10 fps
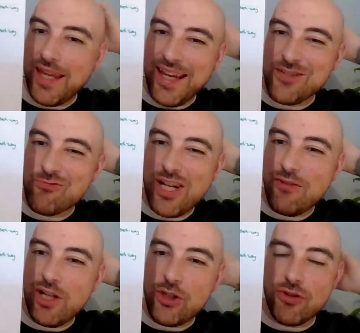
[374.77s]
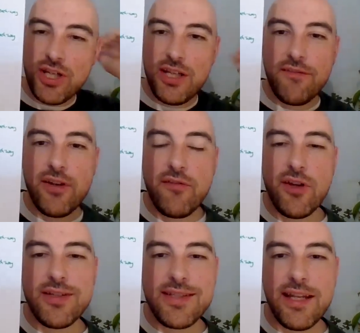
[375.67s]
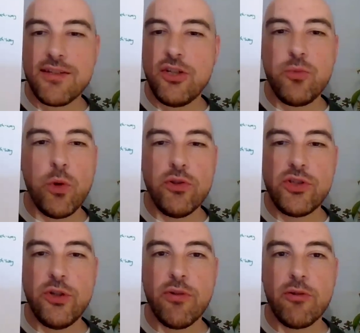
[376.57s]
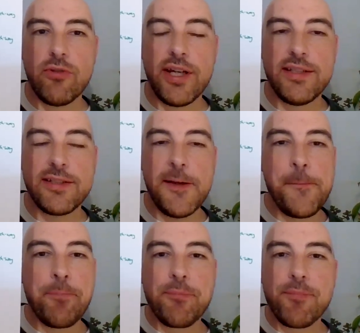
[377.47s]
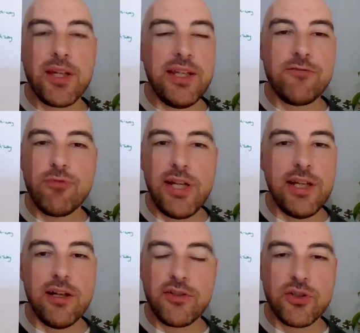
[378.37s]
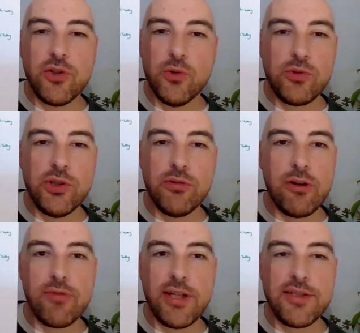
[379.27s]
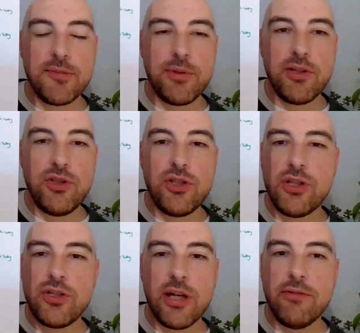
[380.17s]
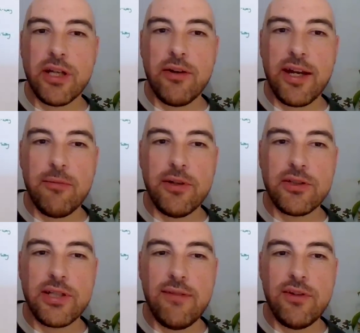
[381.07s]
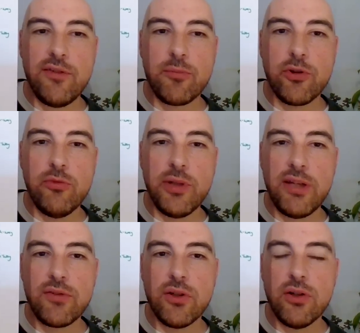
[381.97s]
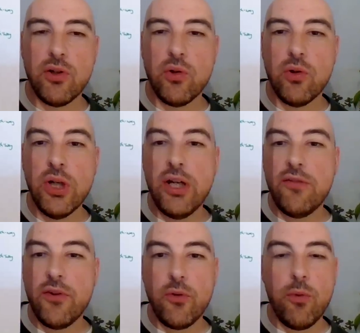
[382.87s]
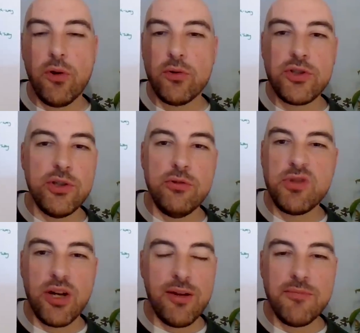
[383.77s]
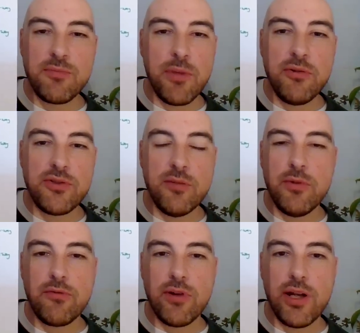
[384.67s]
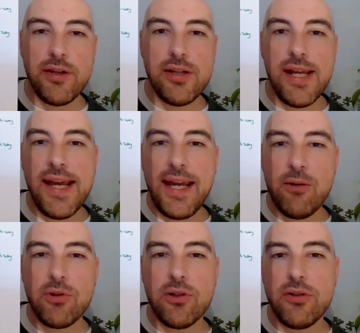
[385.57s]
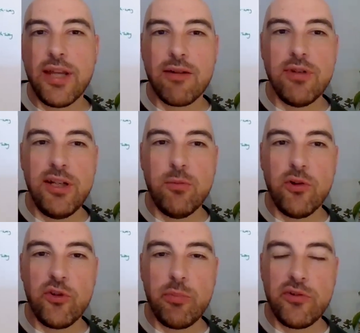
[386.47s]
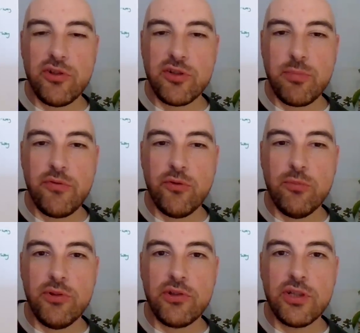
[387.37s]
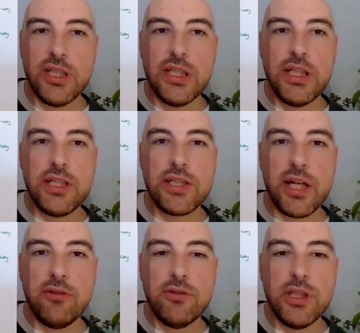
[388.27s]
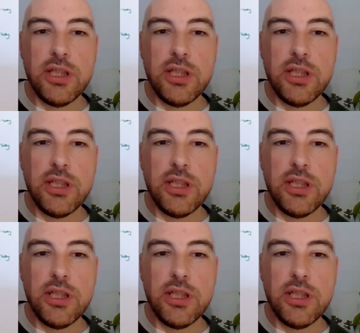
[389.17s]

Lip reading: It's really, really tricky. The first day, there's only one two-year-old race. It's really hard to call two-year-old races because you just don't know how much level of improvement they've got, or for the one or two times most of them have run, how good that really was as a performance. So